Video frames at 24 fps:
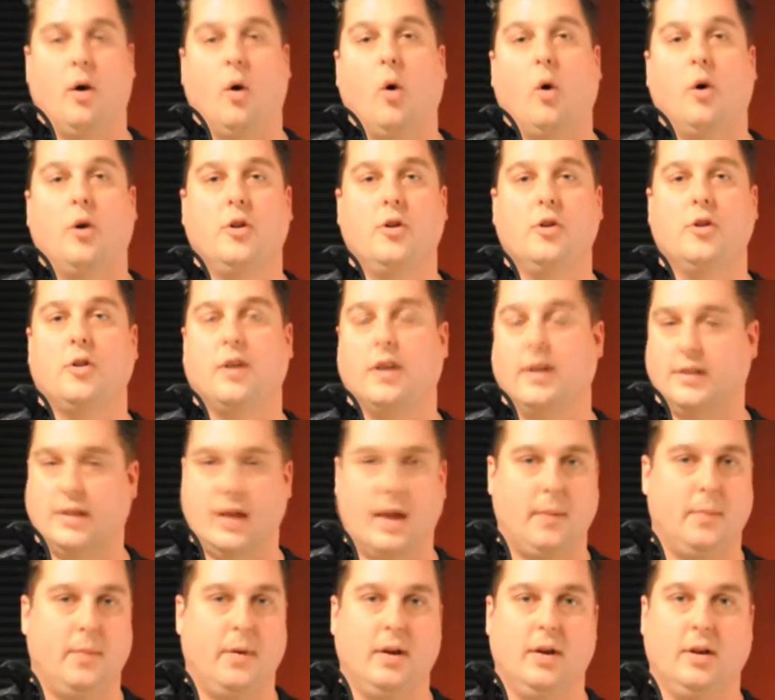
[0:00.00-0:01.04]
or you can
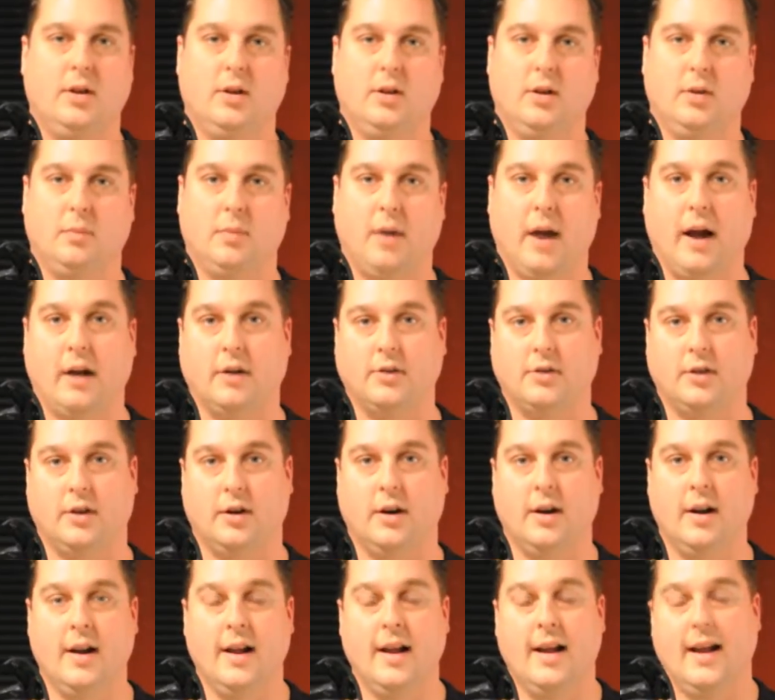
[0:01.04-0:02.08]
type it into your
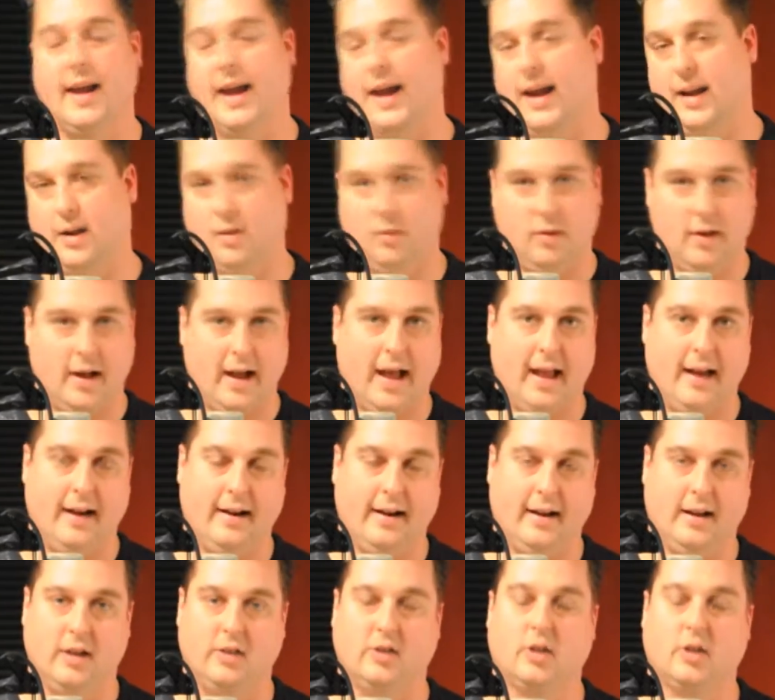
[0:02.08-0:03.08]
browser and it will add it in.